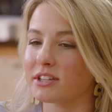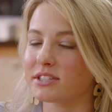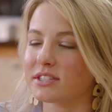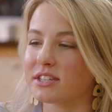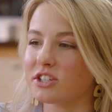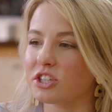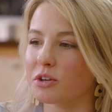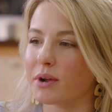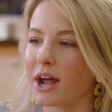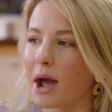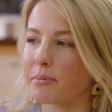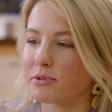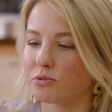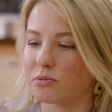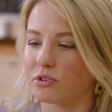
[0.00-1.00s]
Because essentially, what
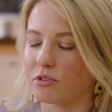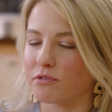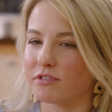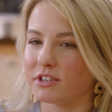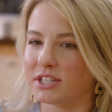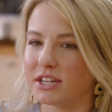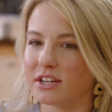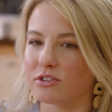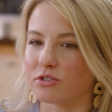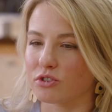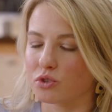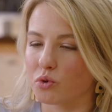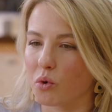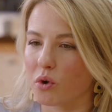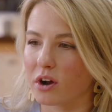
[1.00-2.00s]
happens when you're fatigued or
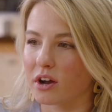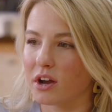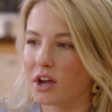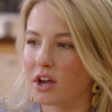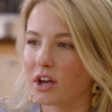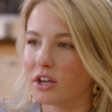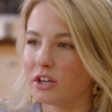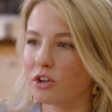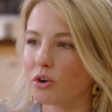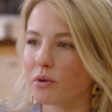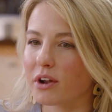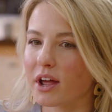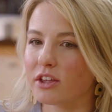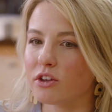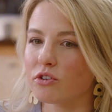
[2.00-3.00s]
sore, you don't
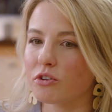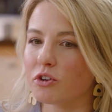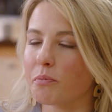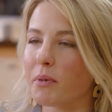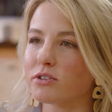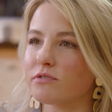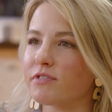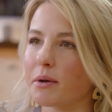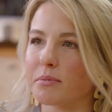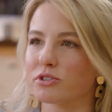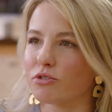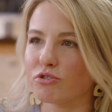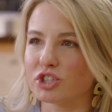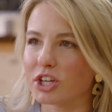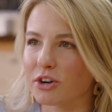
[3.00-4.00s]
you, your muscle fibers
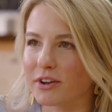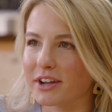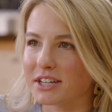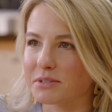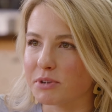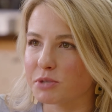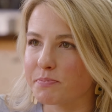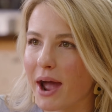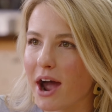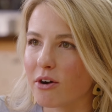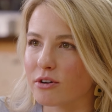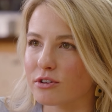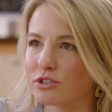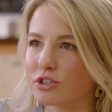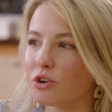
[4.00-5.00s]
don't generate as much
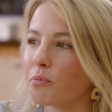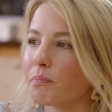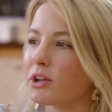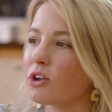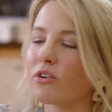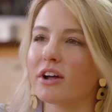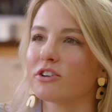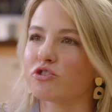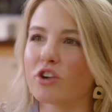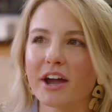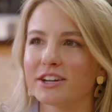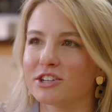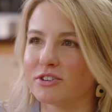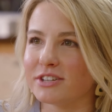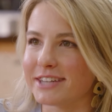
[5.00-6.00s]
power. So you don't, but you're not
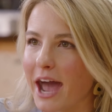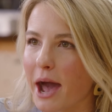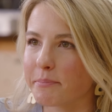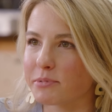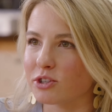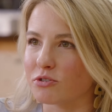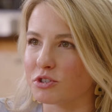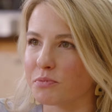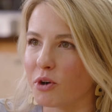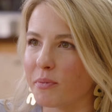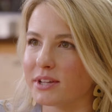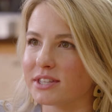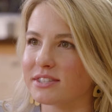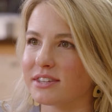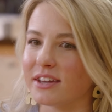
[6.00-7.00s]
trying to adapt in those
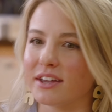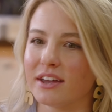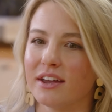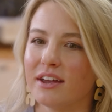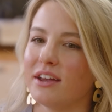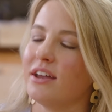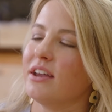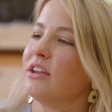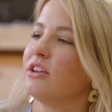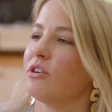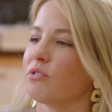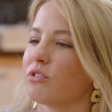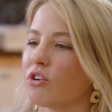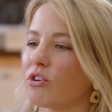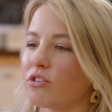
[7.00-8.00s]
moments, like. You
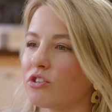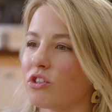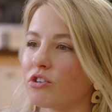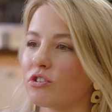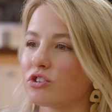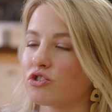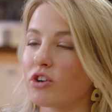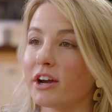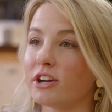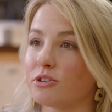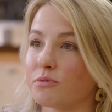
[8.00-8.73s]
know, they're they're just trying